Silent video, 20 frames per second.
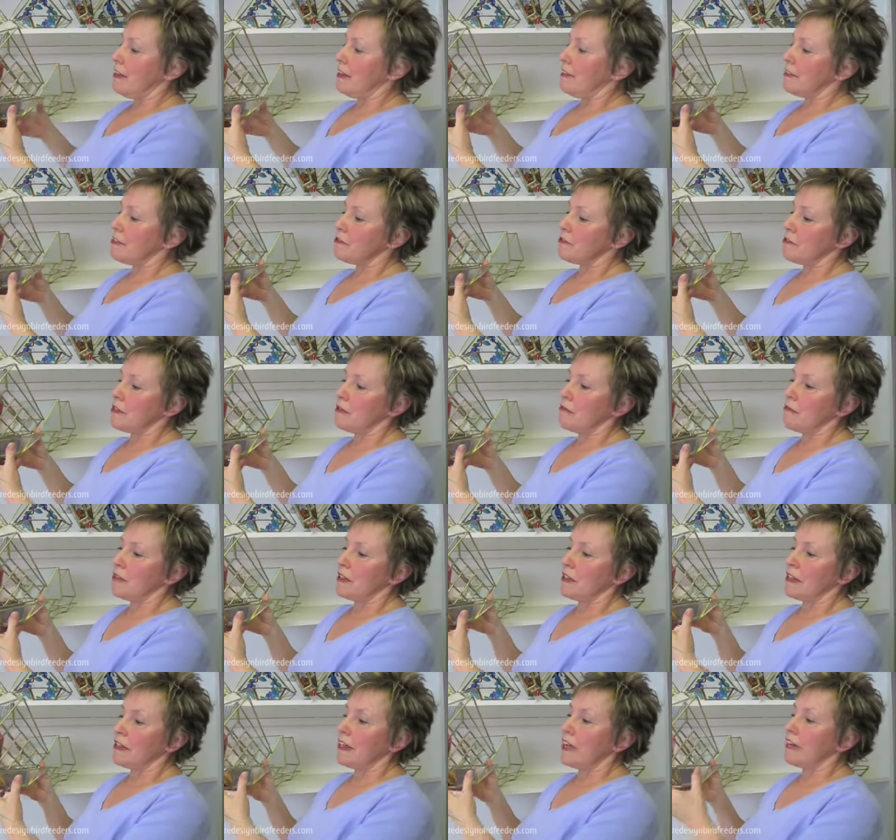This grill
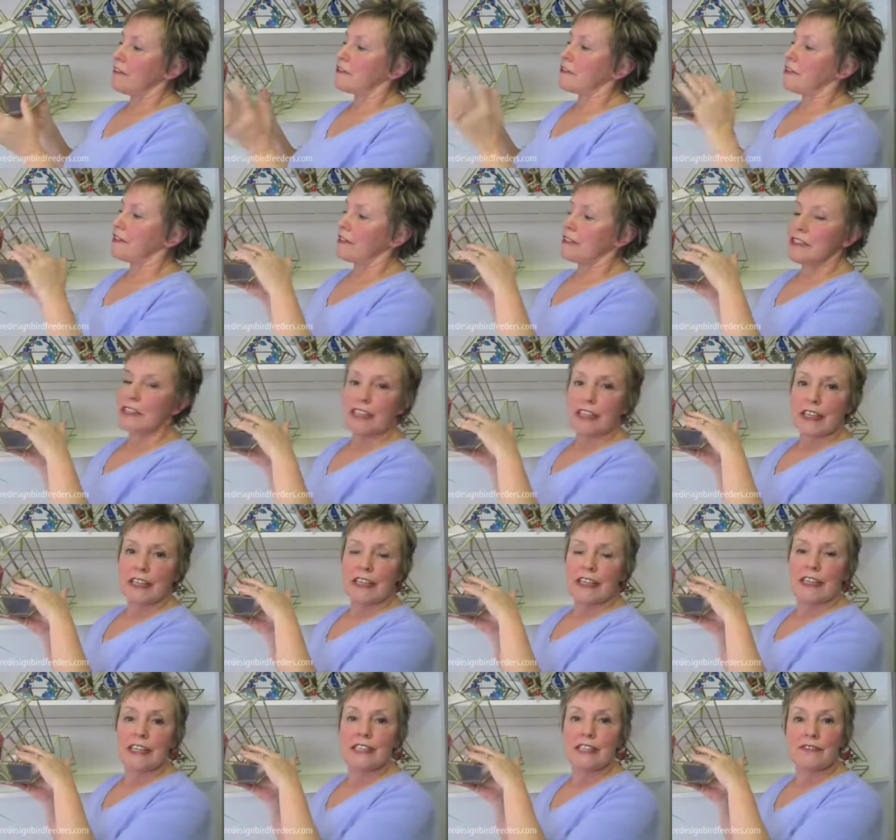work allows your little
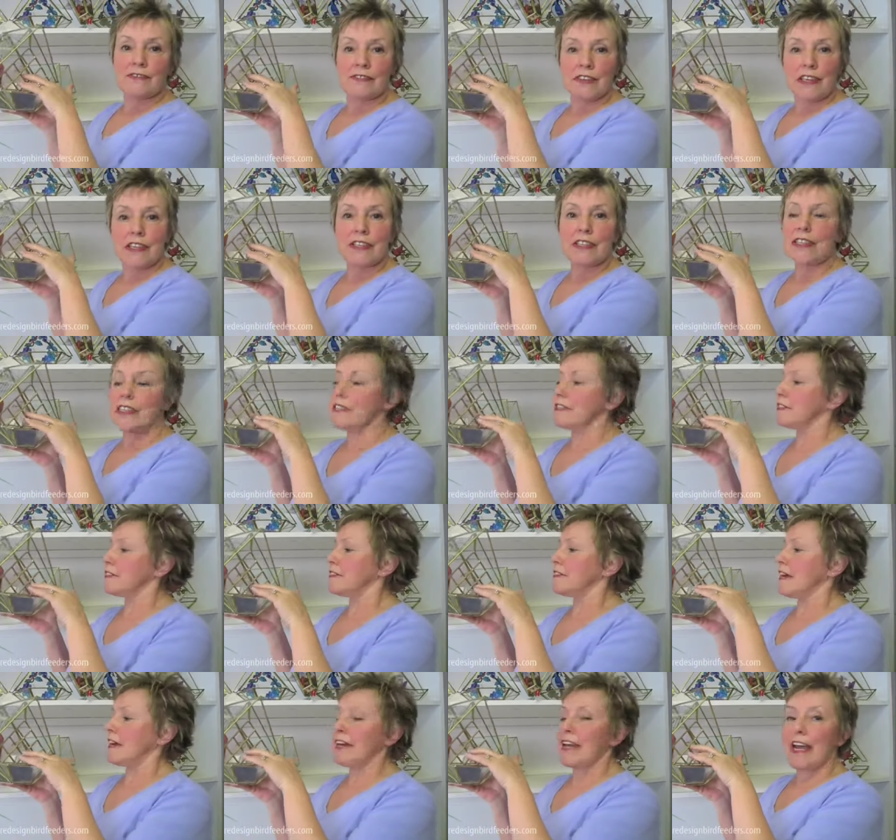chickadees, finches,
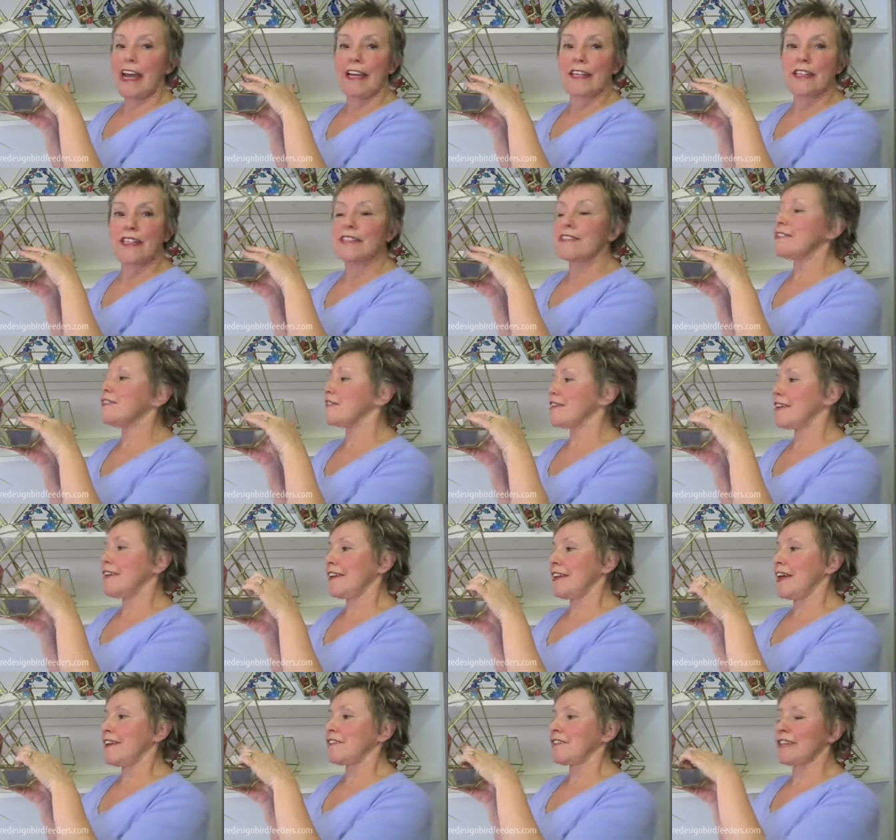nuthatches, they
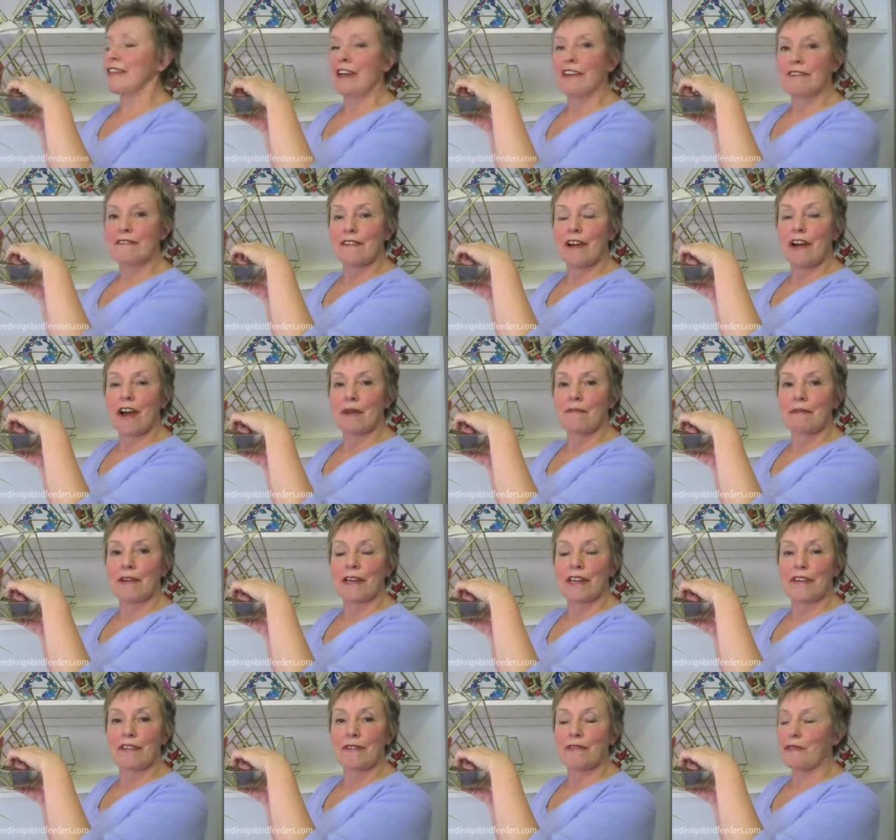can actually hop right
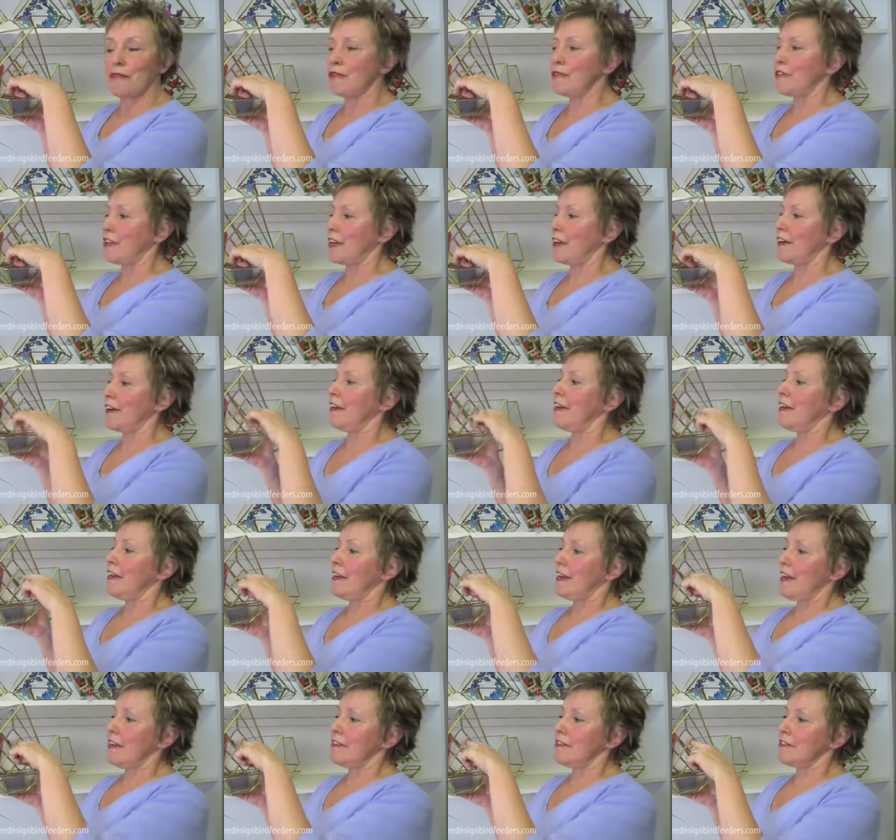in through there.
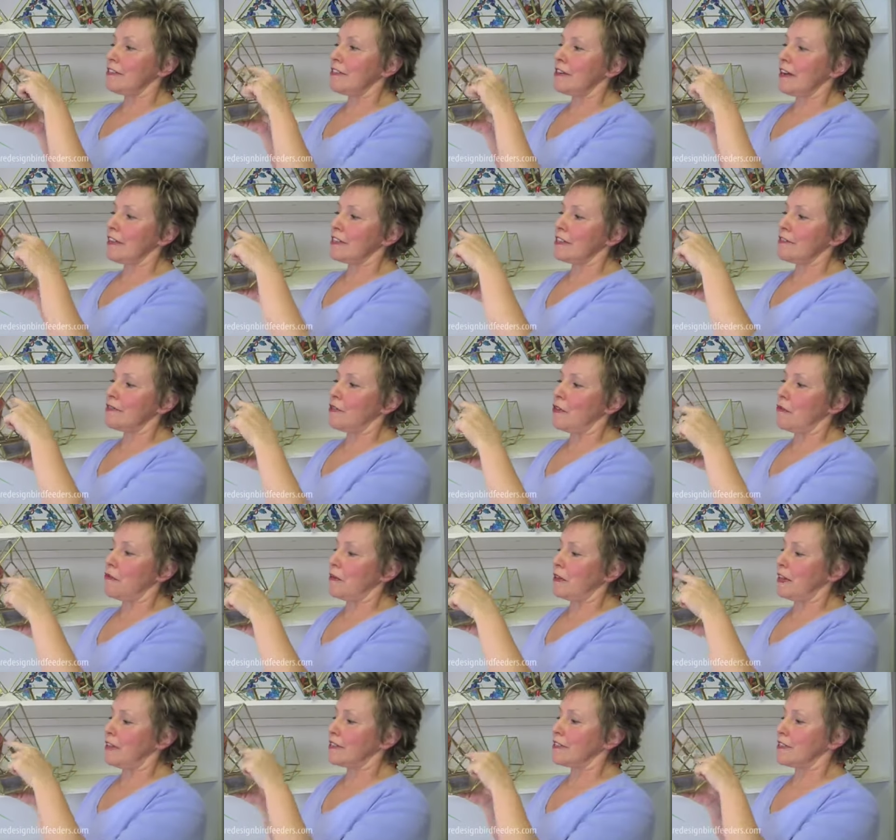And there's lots of
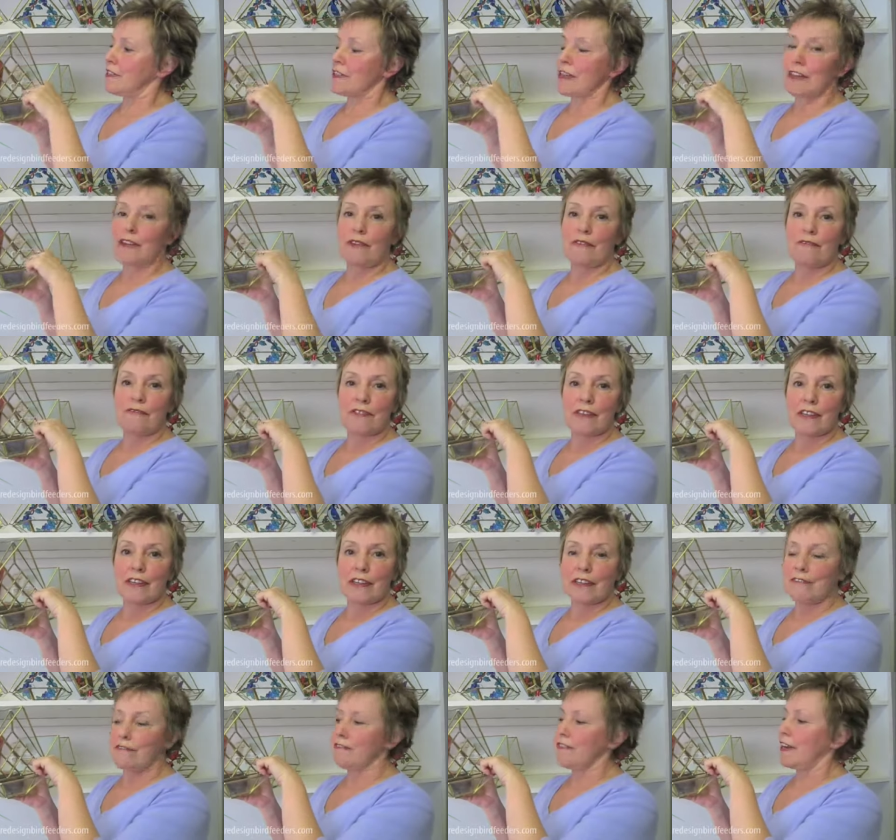openings so they don't feel
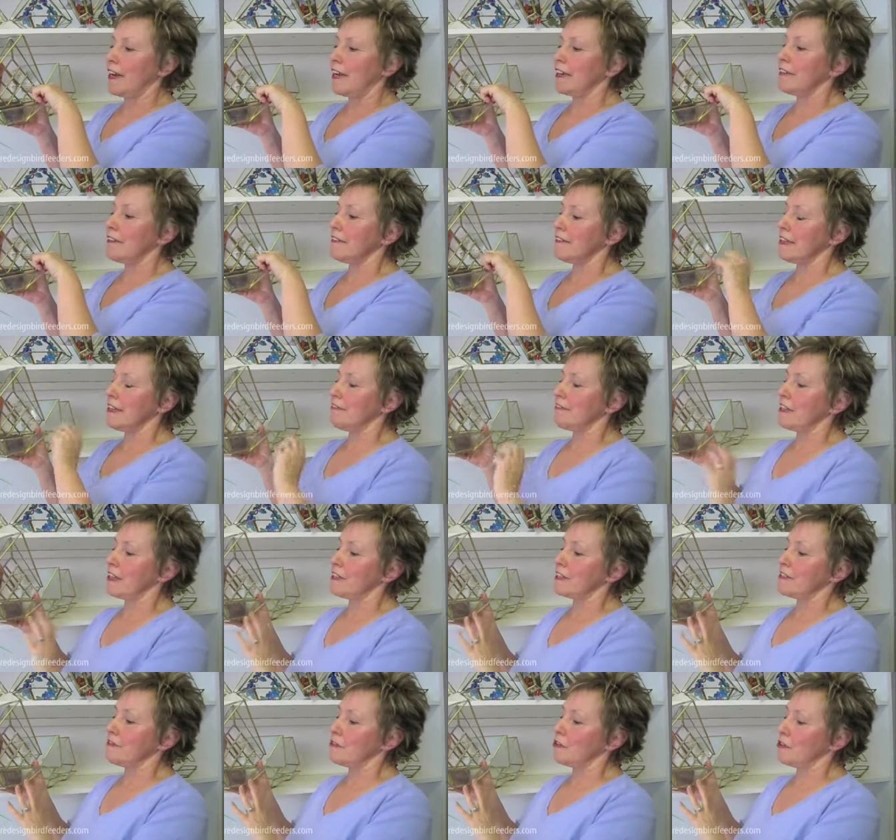confined. They have
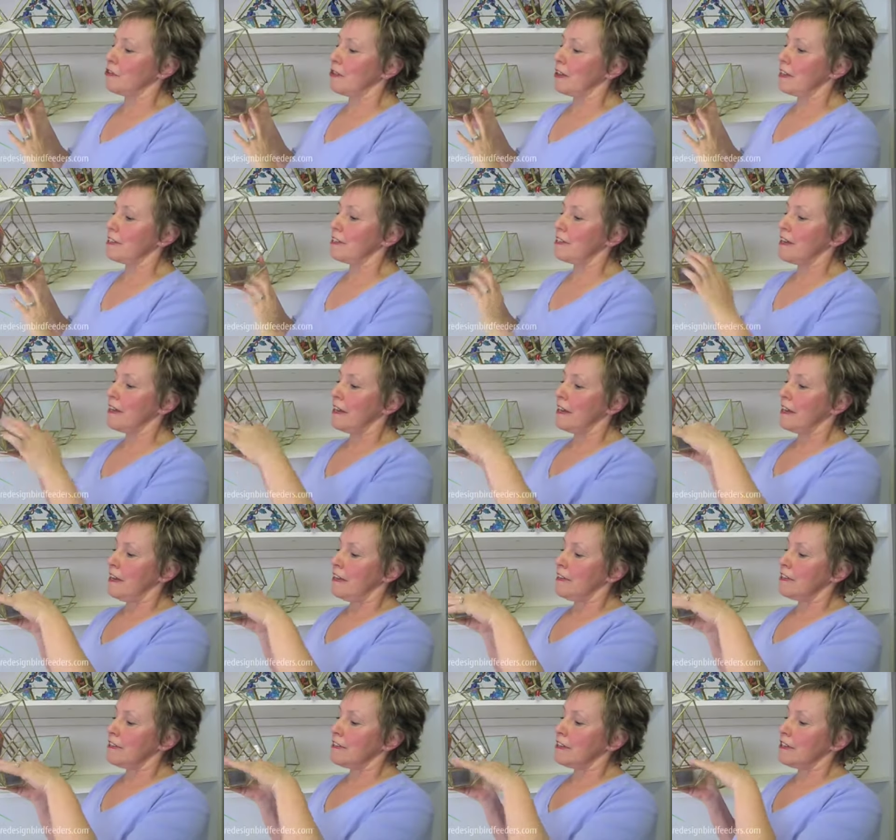lots of choice.
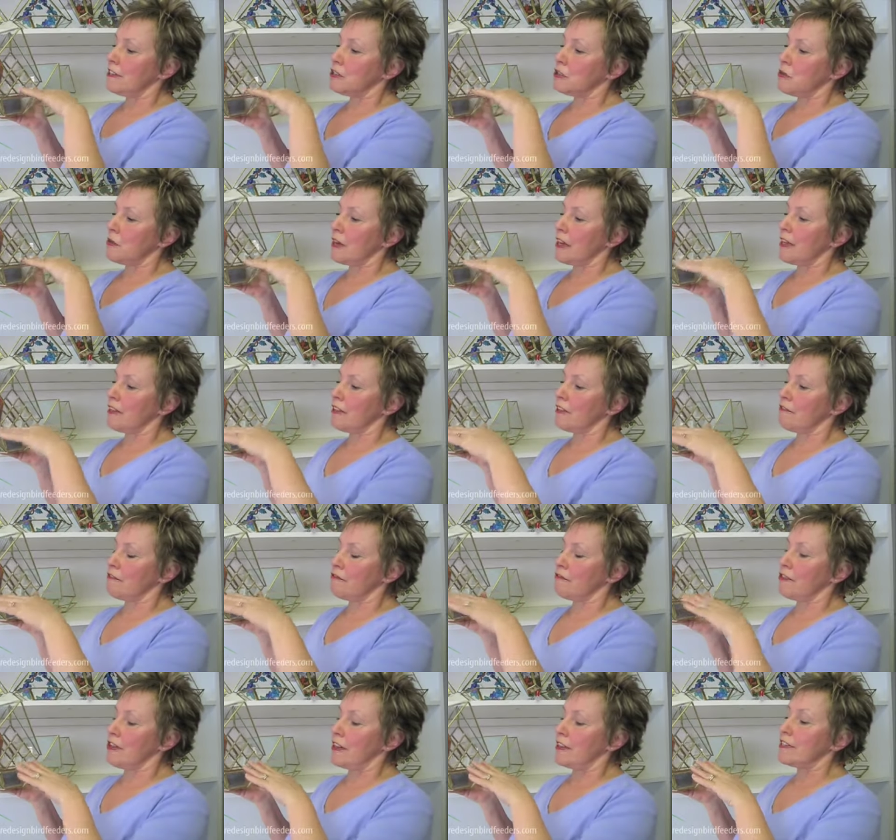This little tray at the
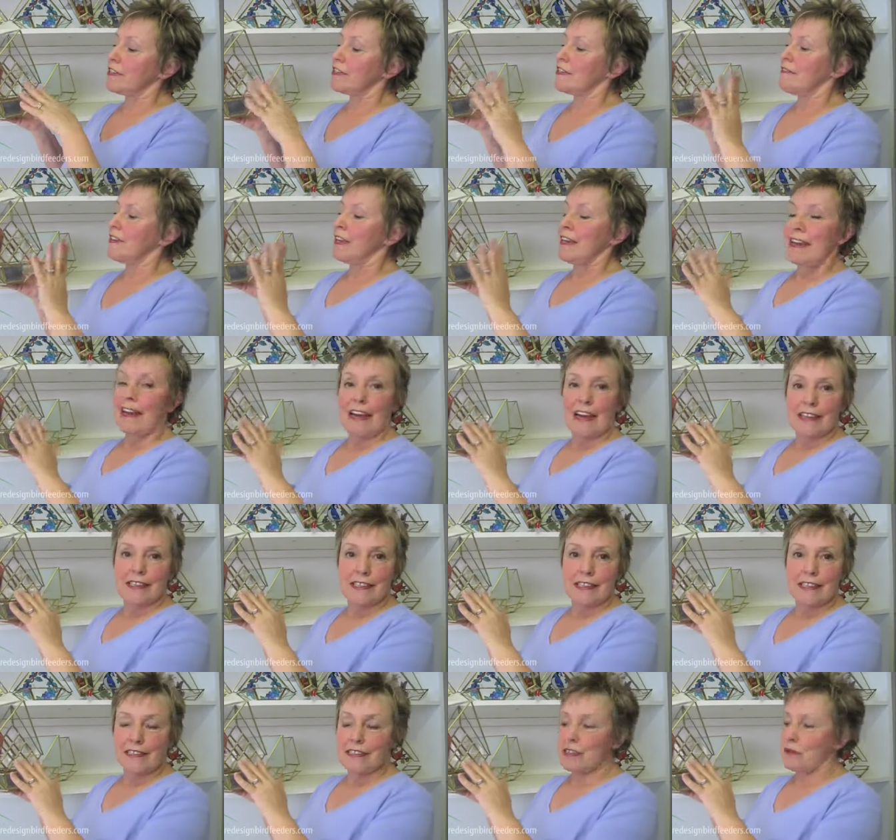front
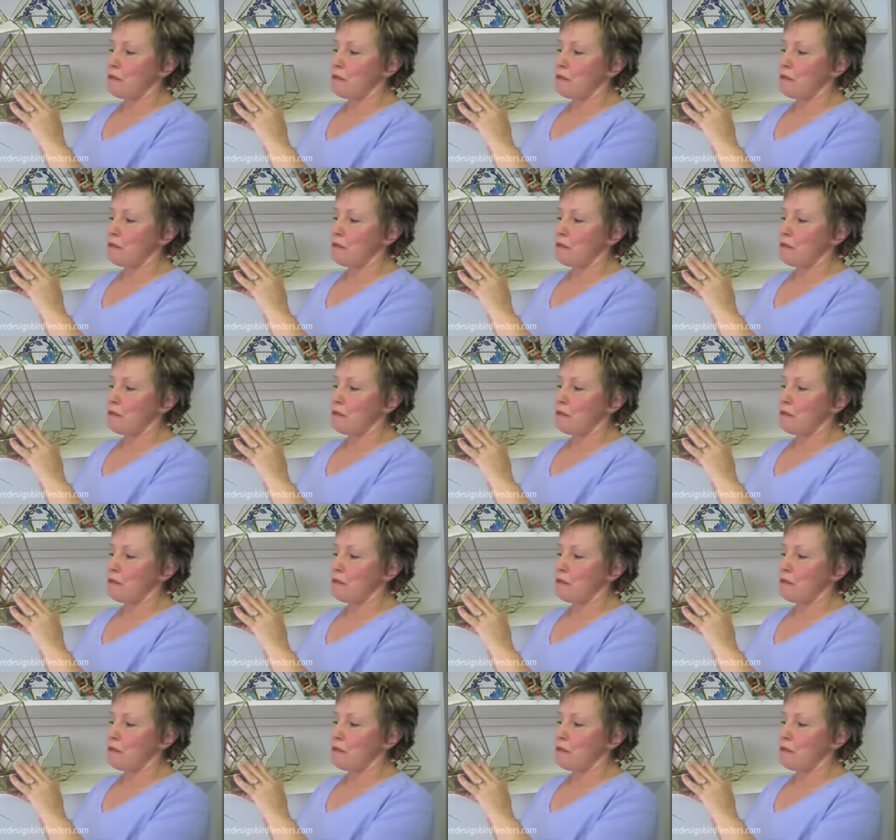acts as a